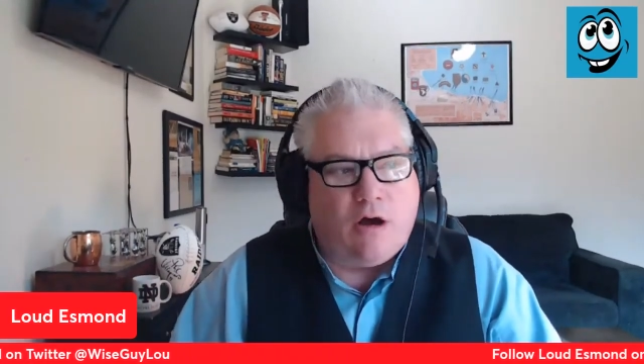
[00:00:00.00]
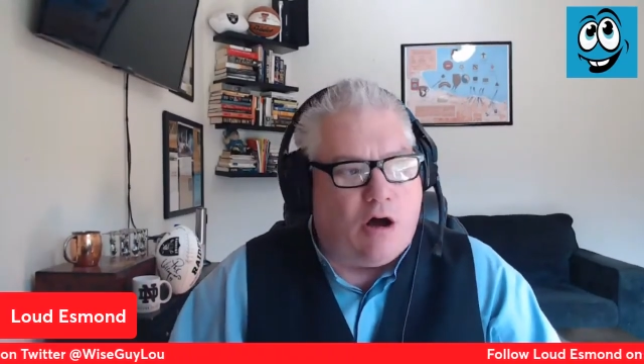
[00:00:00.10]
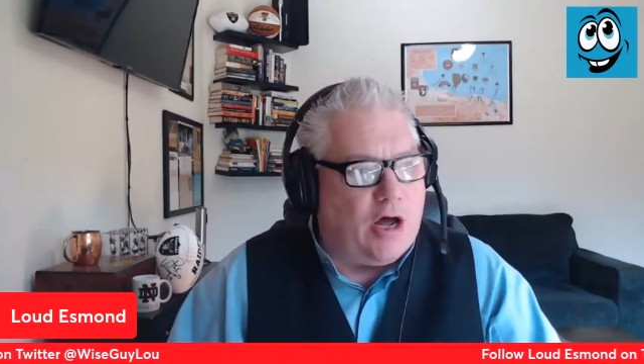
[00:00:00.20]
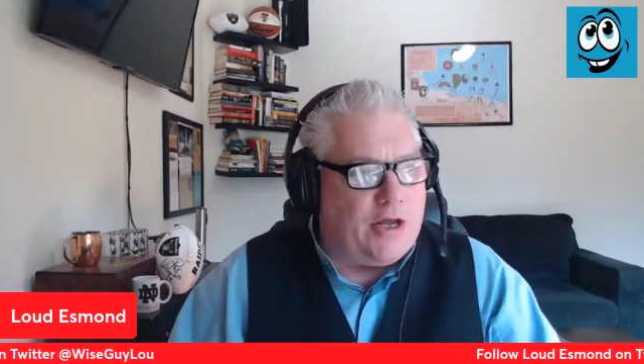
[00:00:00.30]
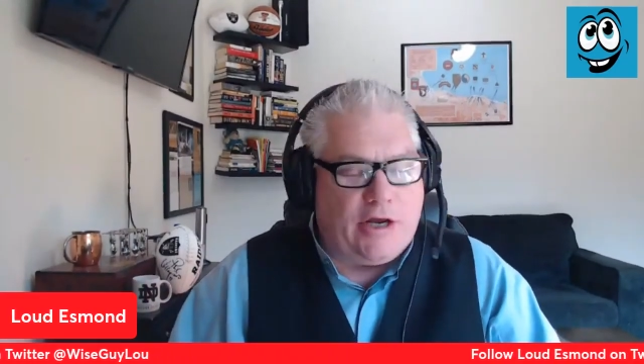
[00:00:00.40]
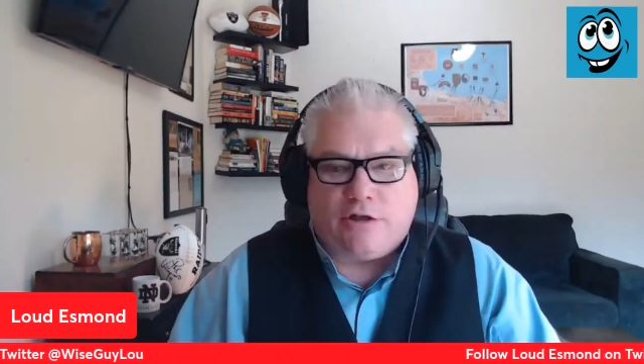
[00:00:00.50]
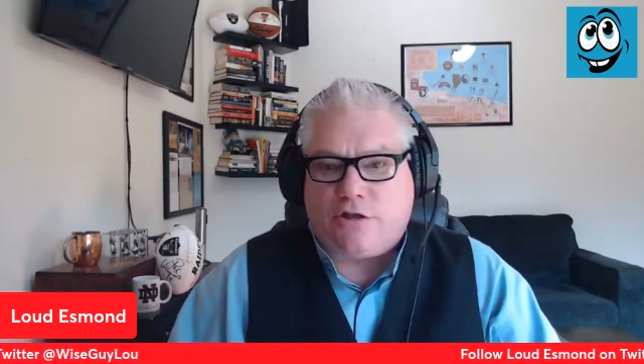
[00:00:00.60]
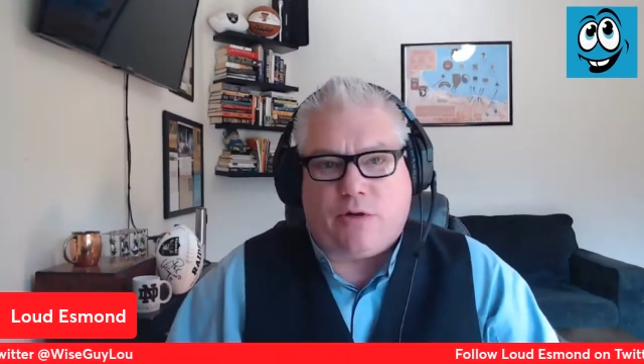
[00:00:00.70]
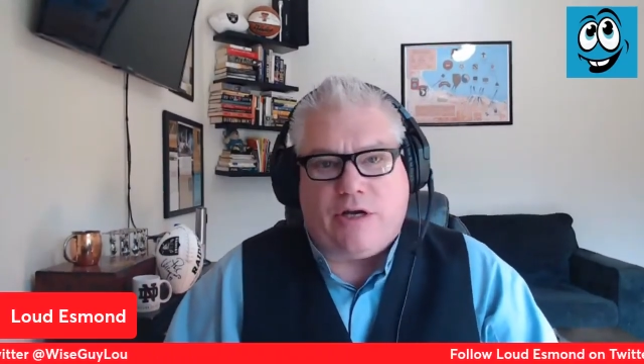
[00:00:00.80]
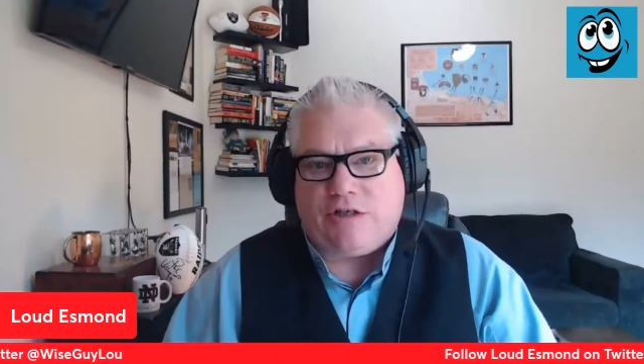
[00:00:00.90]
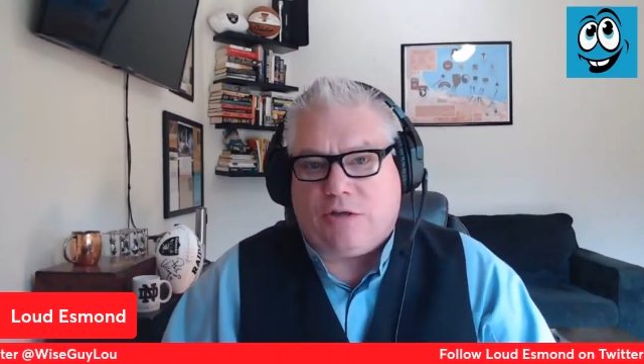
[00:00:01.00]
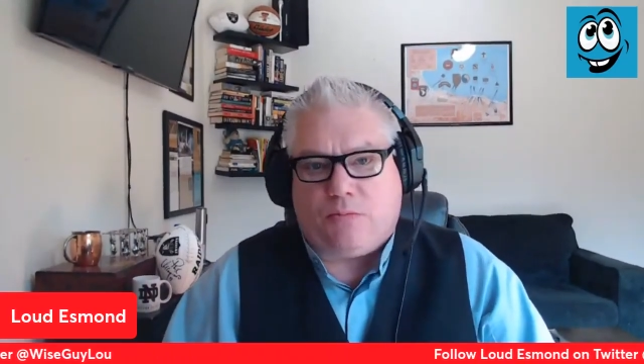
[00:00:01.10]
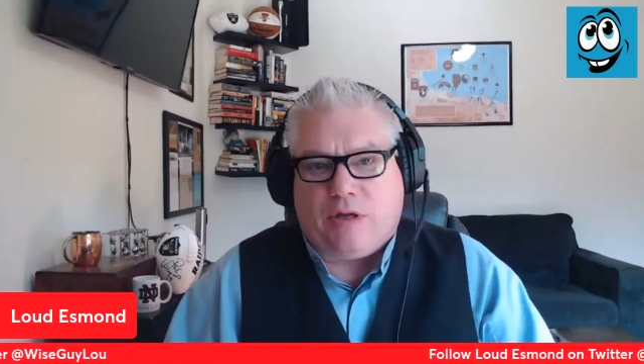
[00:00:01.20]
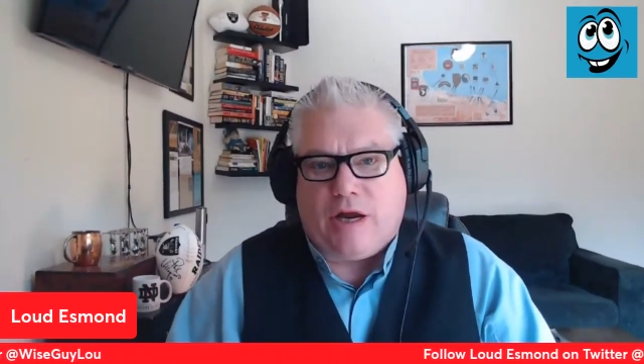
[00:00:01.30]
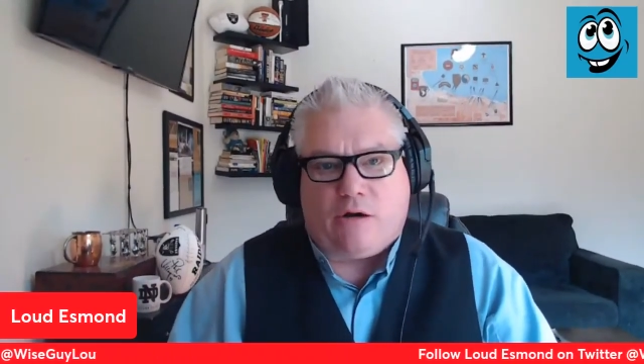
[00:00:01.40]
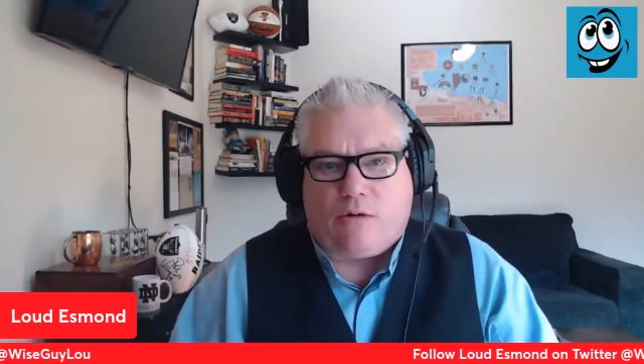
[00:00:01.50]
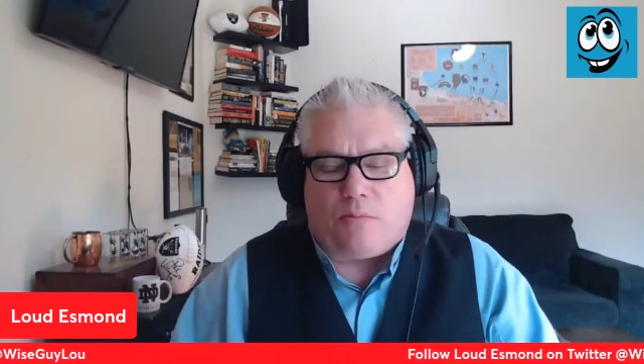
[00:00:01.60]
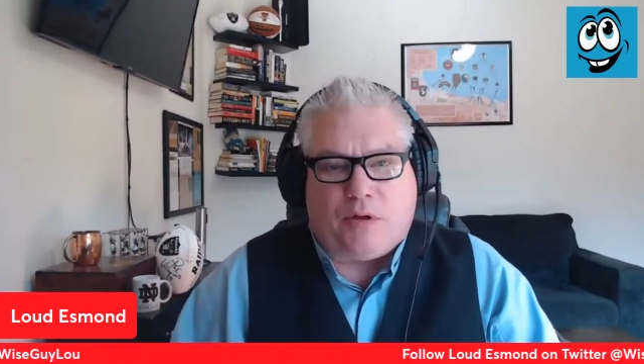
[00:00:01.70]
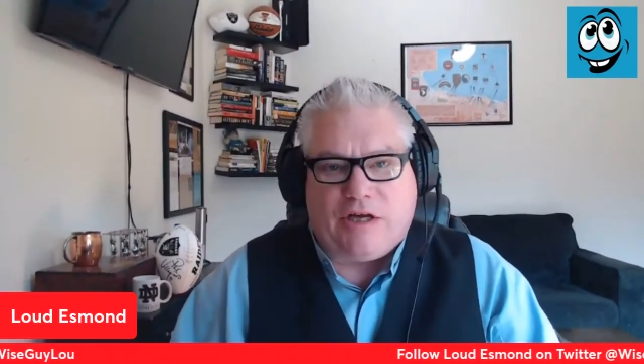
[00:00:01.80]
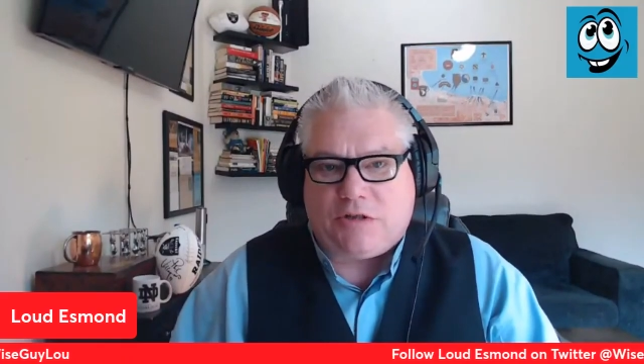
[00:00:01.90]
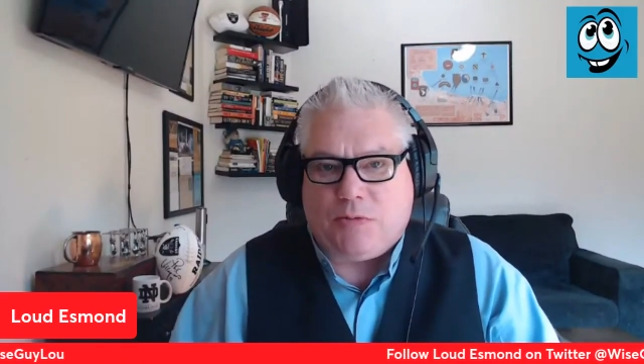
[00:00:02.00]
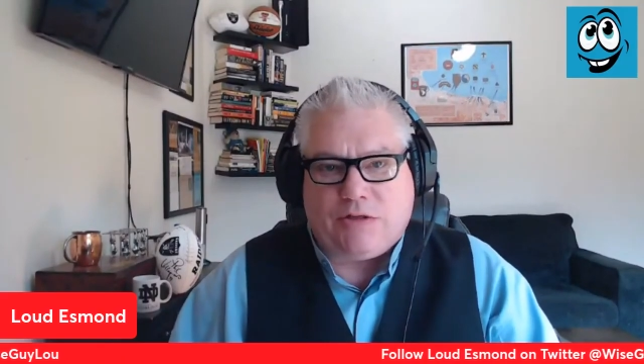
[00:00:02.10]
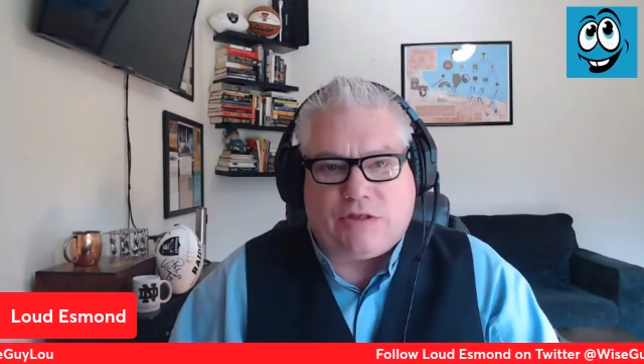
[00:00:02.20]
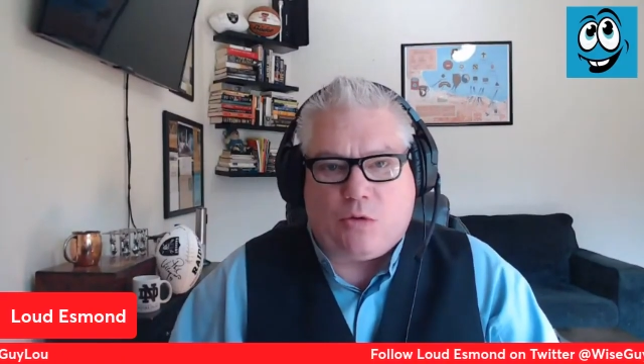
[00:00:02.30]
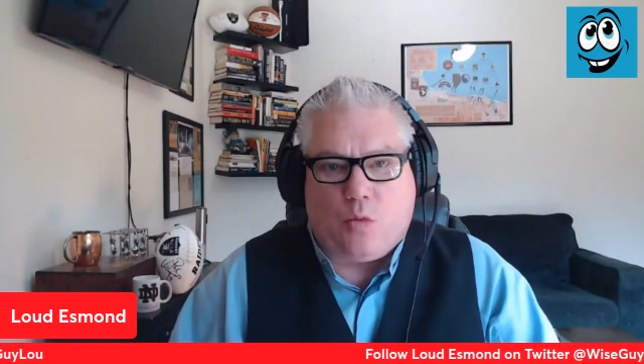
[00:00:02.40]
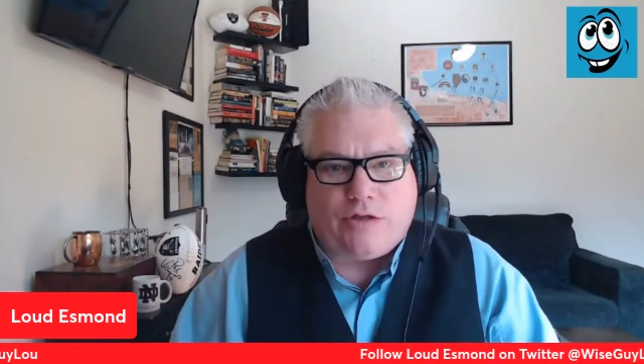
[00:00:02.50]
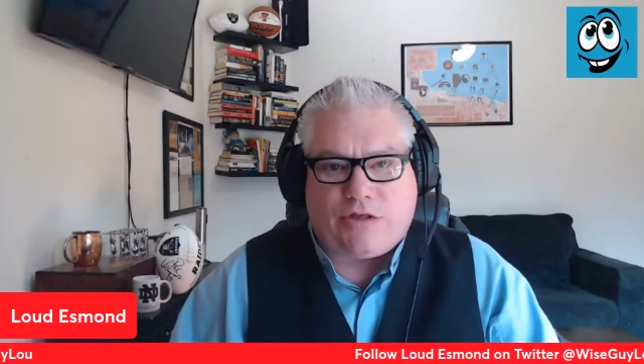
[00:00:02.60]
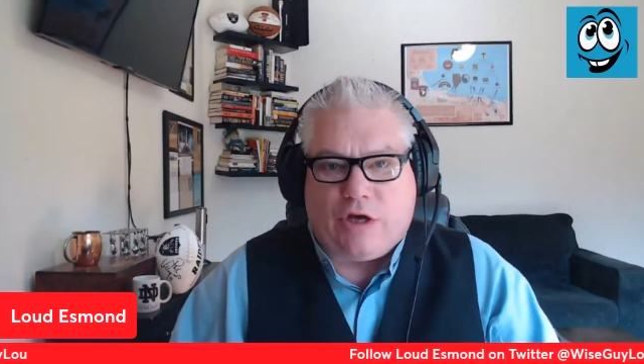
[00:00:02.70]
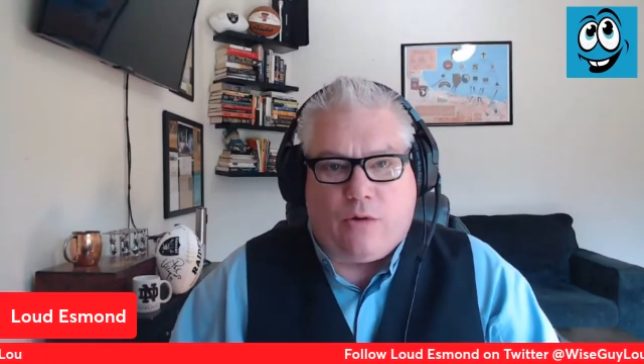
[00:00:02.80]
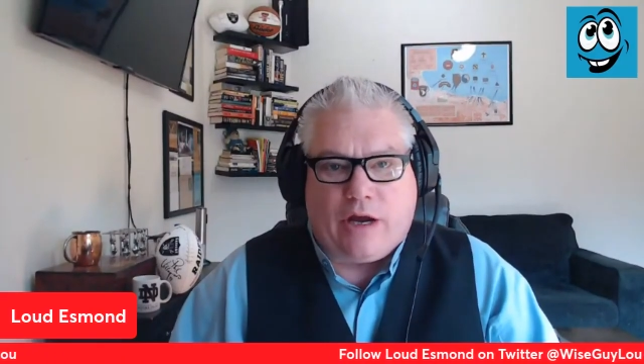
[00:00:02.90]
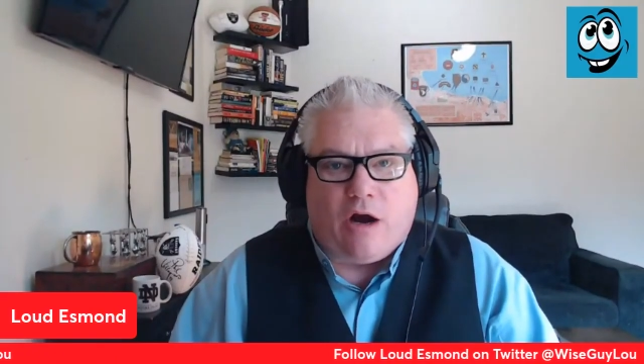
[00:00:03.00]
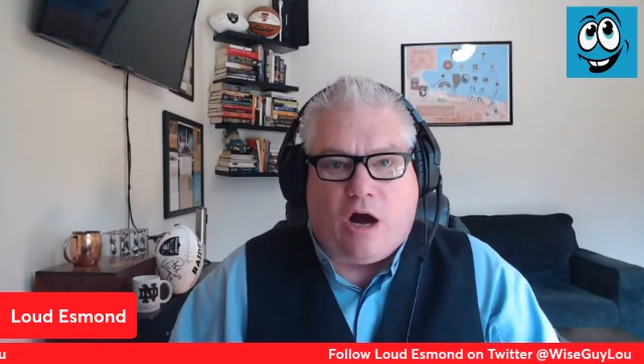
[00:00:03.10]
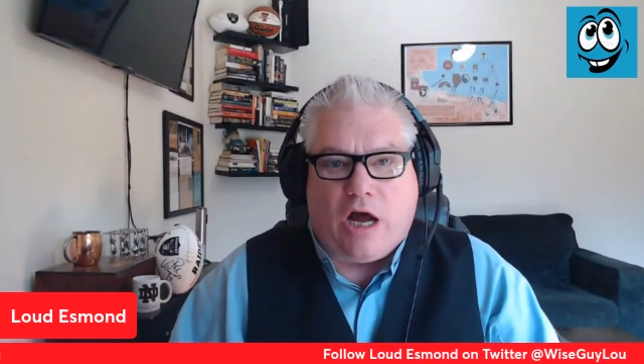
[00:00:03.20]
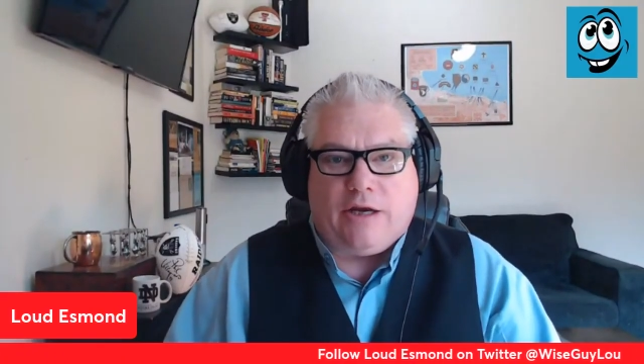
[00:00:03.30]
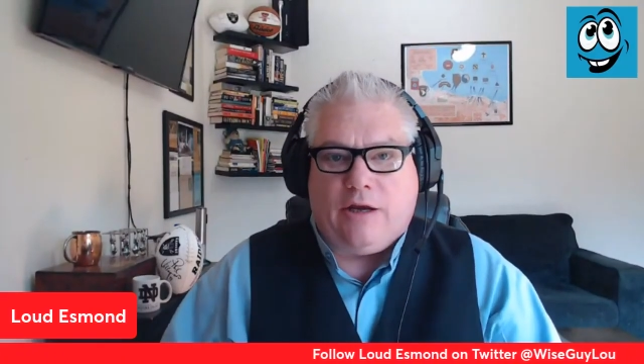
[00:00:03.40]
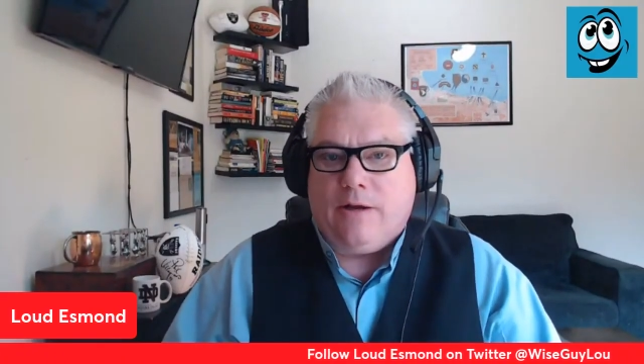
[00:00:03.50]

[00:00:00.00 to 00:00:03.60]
on injuries and player replacements and what's going on